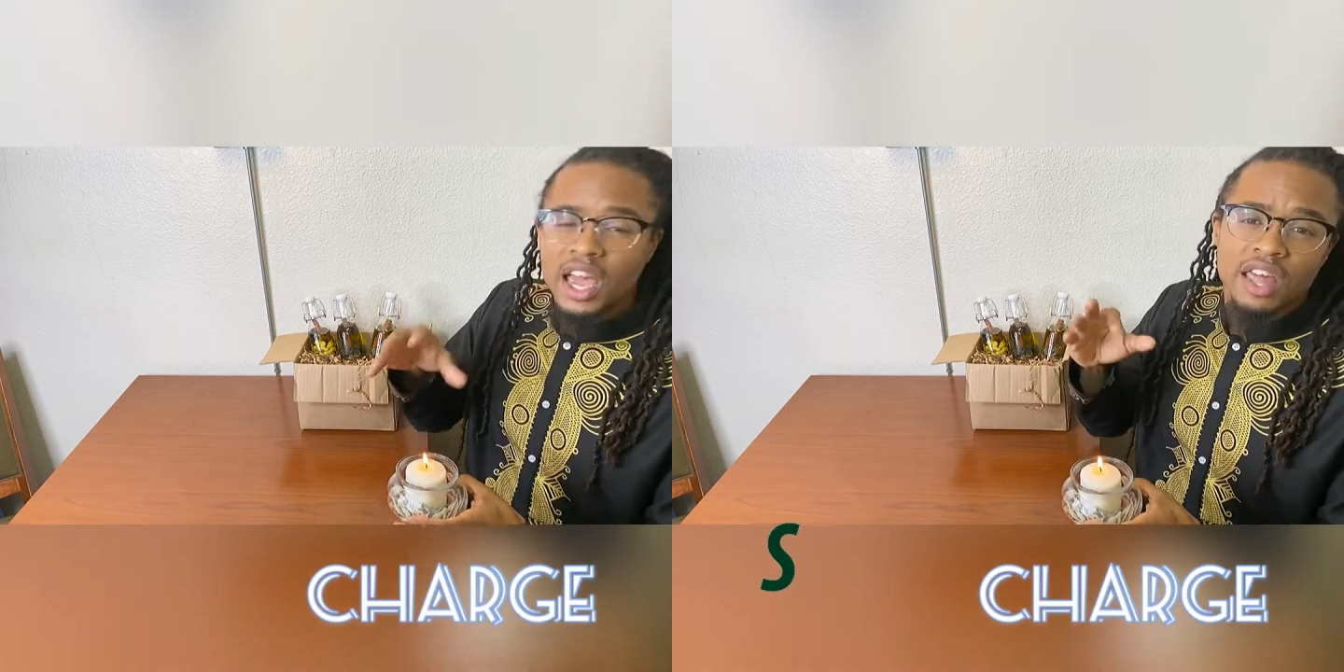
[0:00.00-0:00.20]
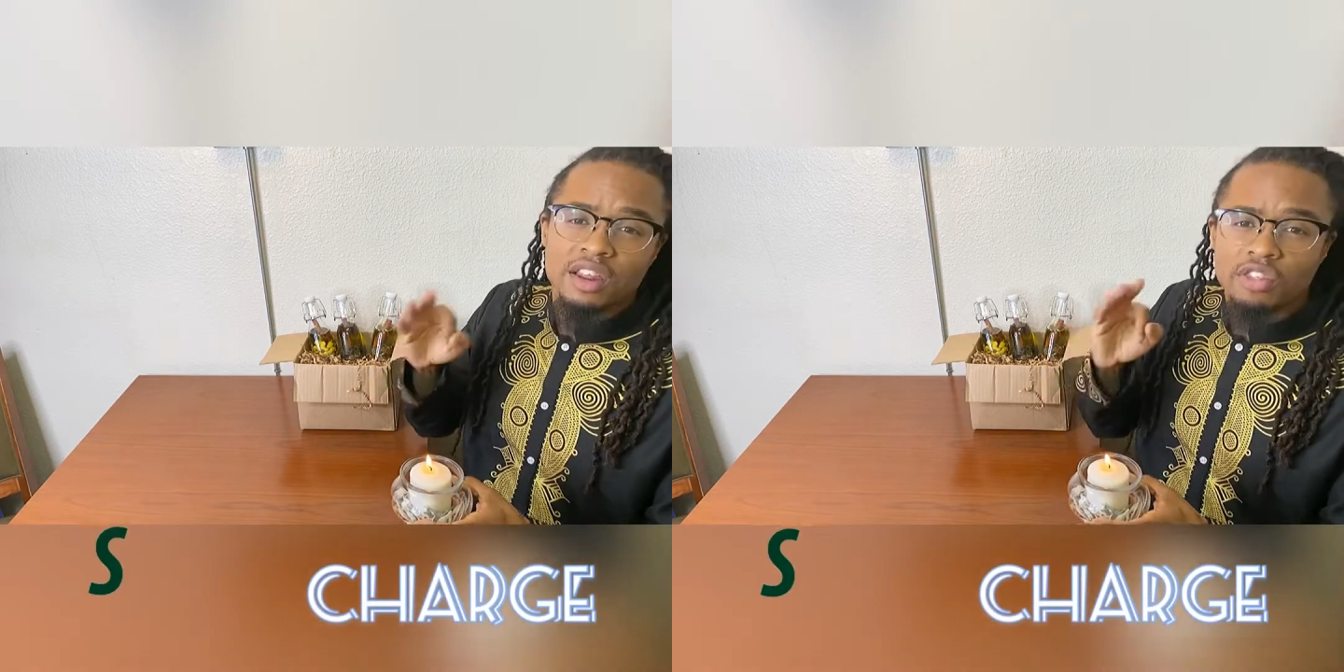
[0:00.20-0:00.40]

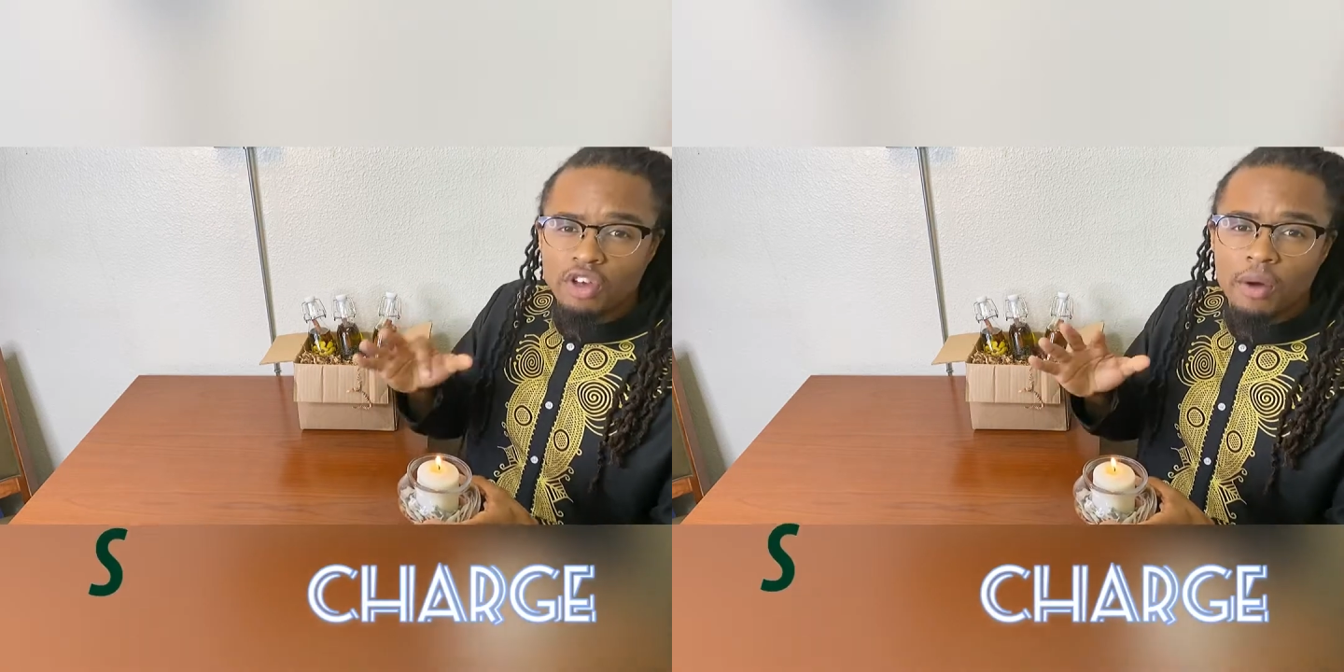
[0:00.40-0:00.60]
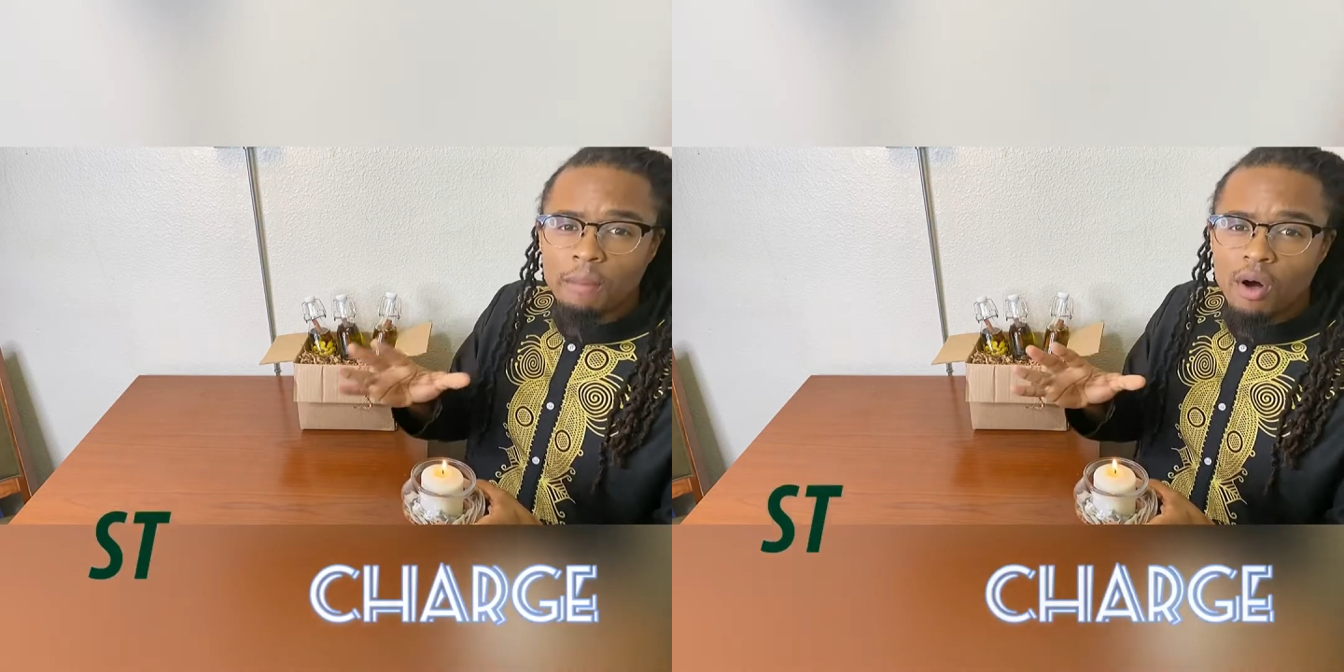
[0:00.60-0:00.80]
and the
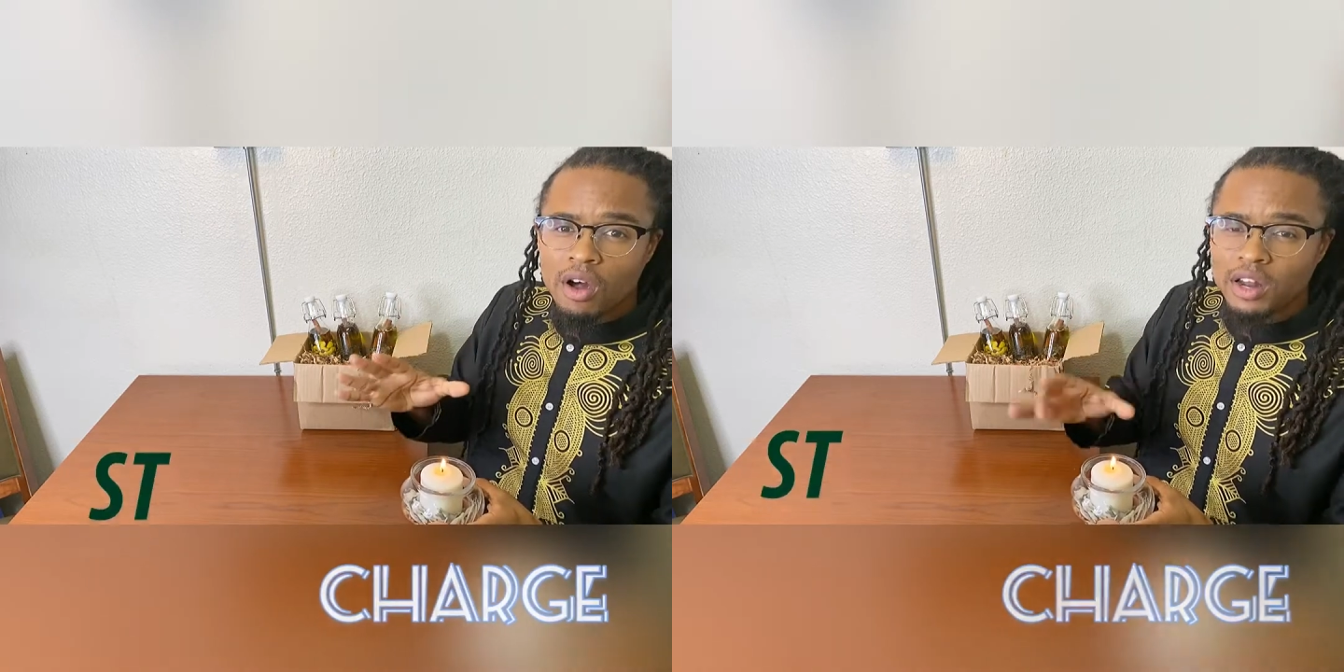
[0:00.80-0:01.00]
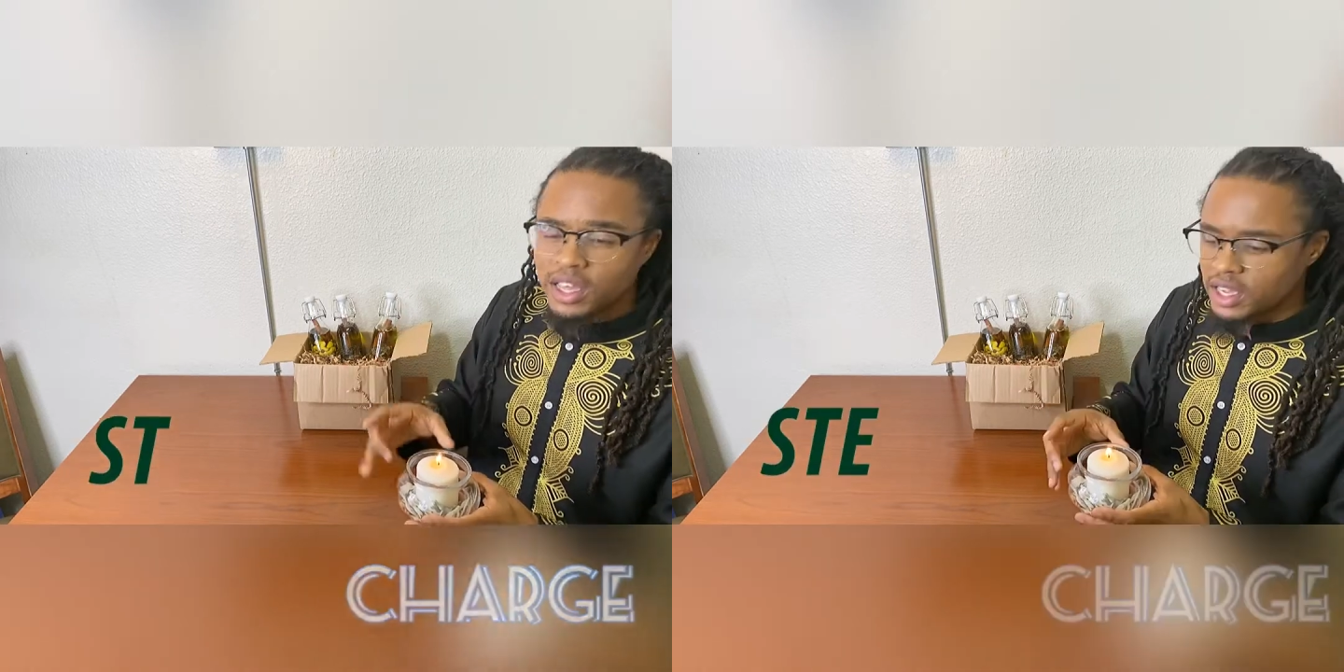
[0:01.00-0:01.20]
third
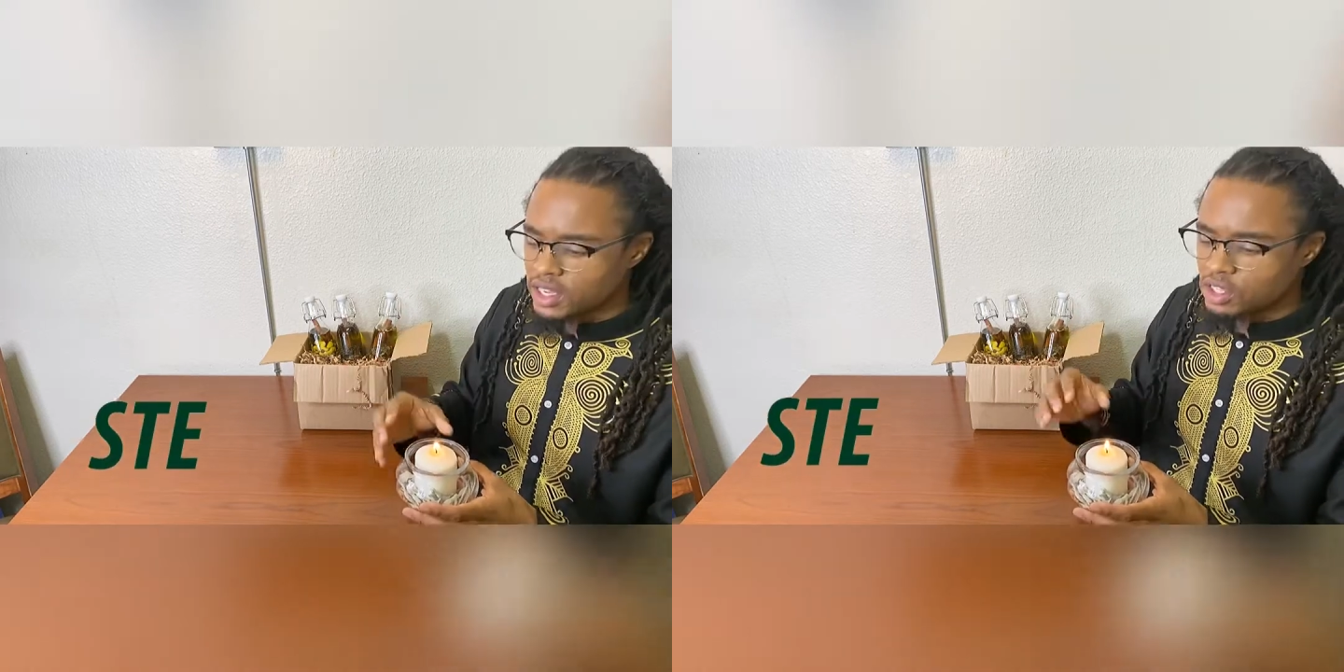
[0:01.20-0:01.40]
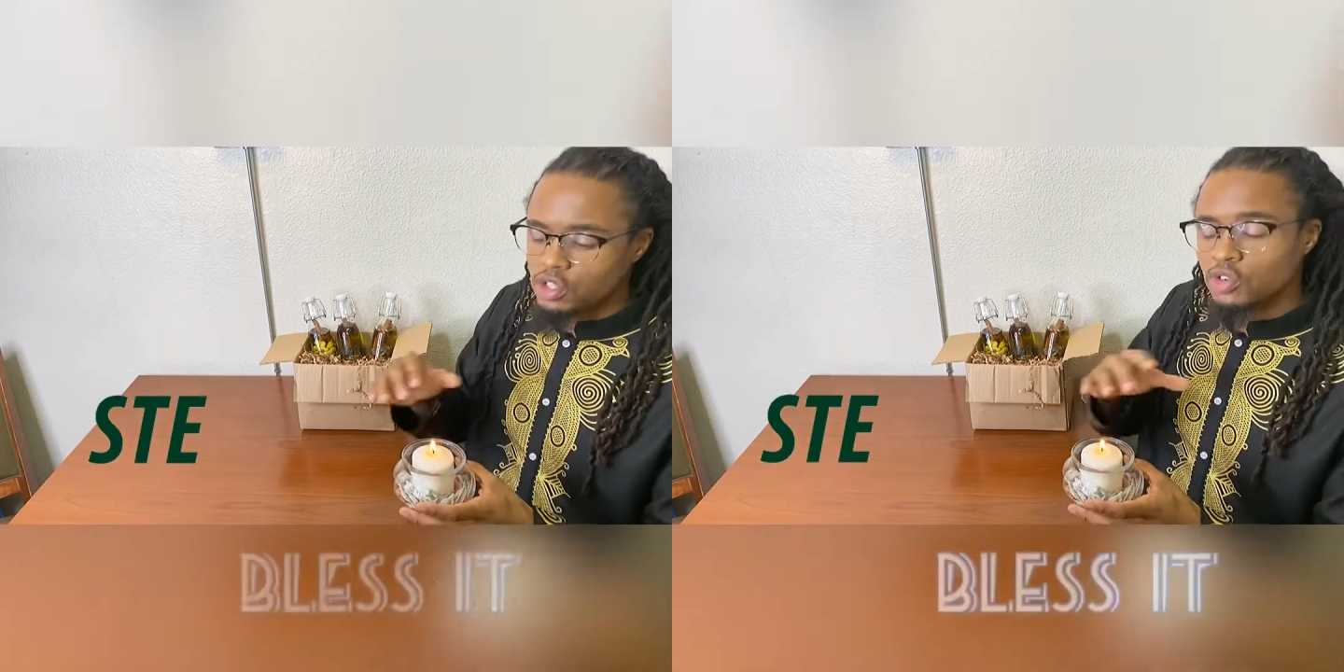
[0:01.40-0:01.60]
part
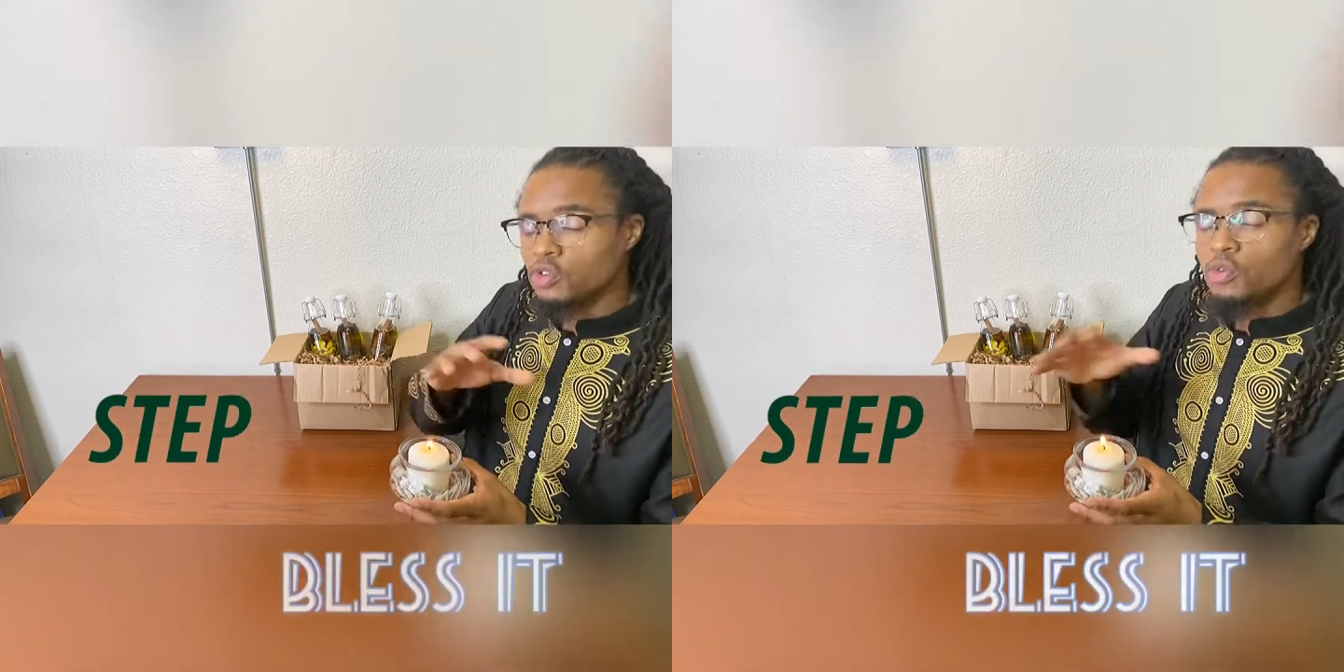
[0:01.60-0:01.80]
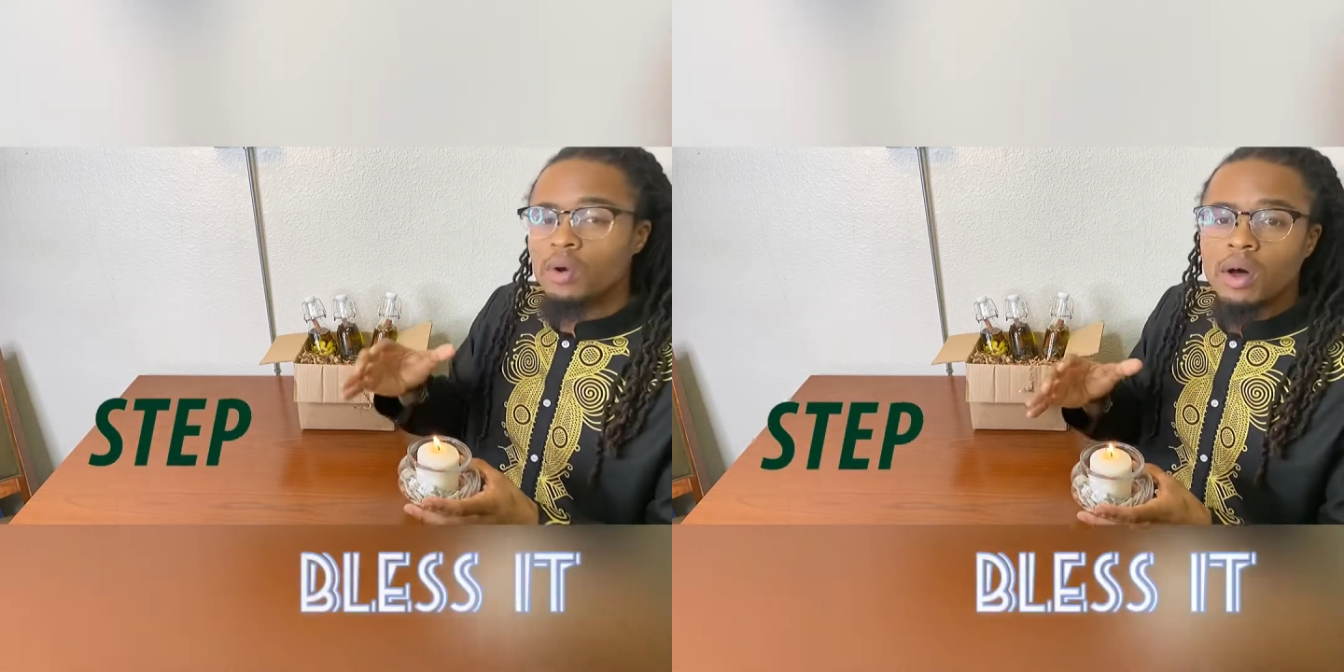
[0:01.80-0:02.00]
is to